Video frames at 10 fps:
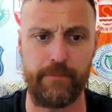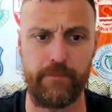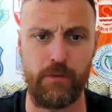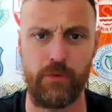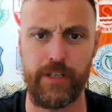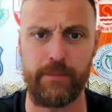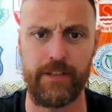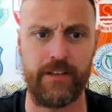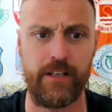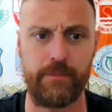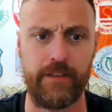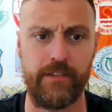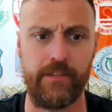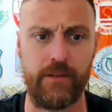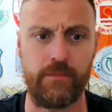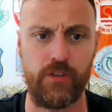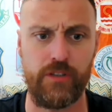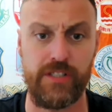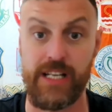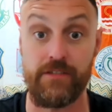you wouldn't hear me talking about this too much
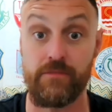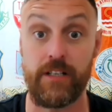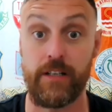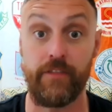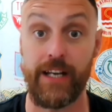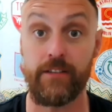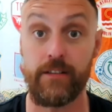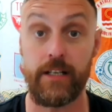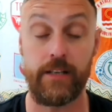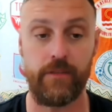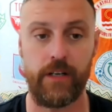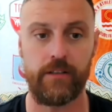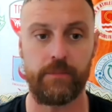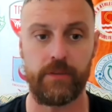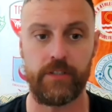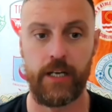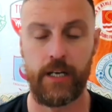because it hasn't really affected the League of Ireland. But,